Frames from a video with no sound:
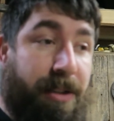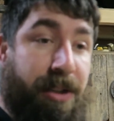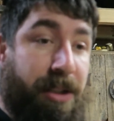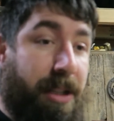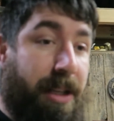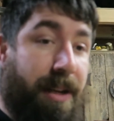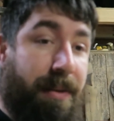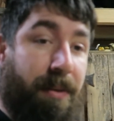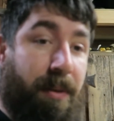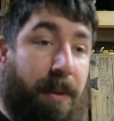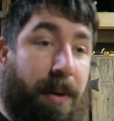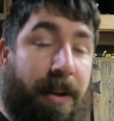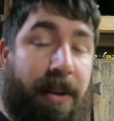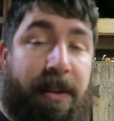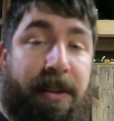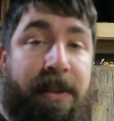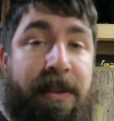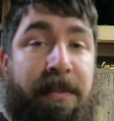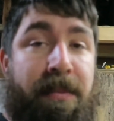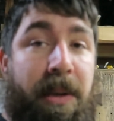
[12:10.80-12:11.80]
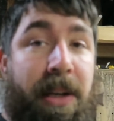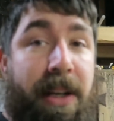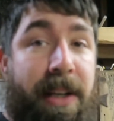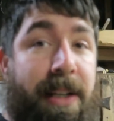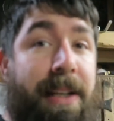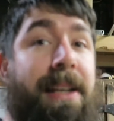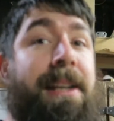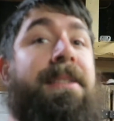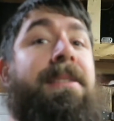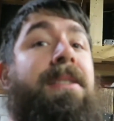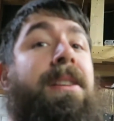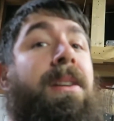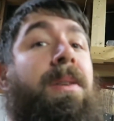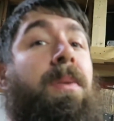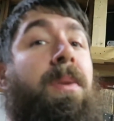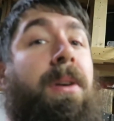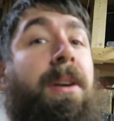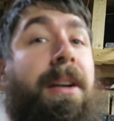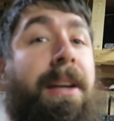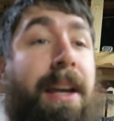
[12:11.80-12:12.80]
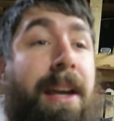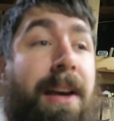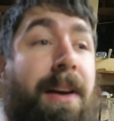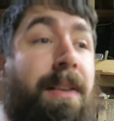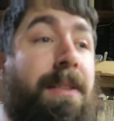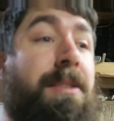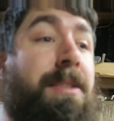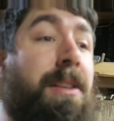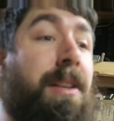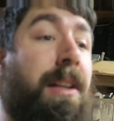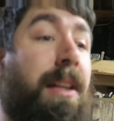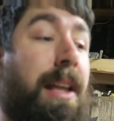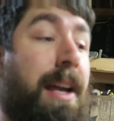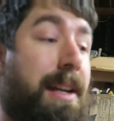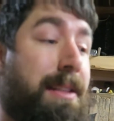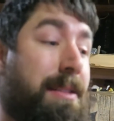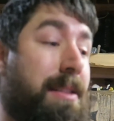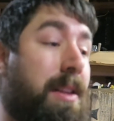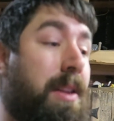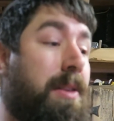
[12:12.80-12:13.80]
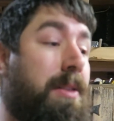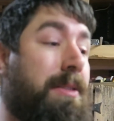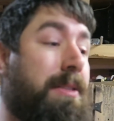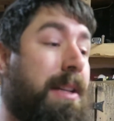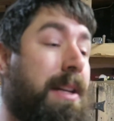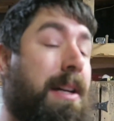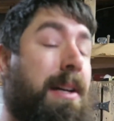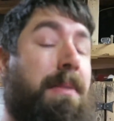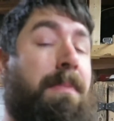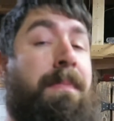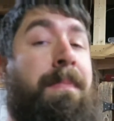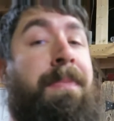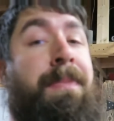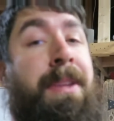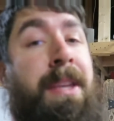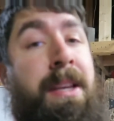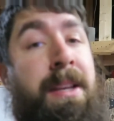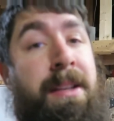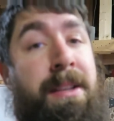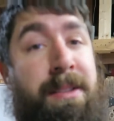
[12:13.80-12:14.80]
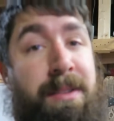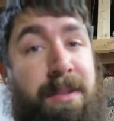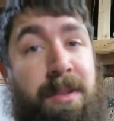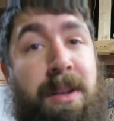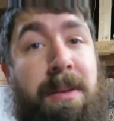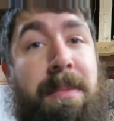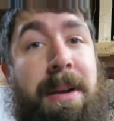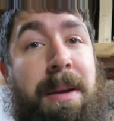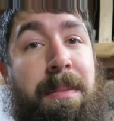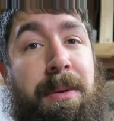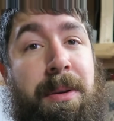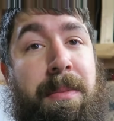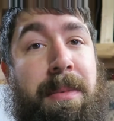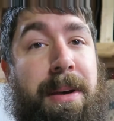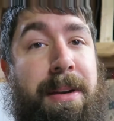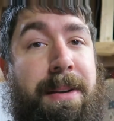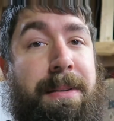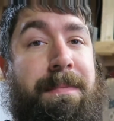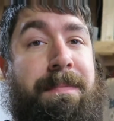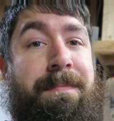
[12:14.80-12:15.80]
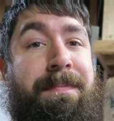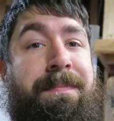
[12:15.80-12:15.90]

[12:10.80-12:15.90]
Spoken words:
shit everywhere. But it's gonna work out, it's gonna last a long time, so I'm happy about it.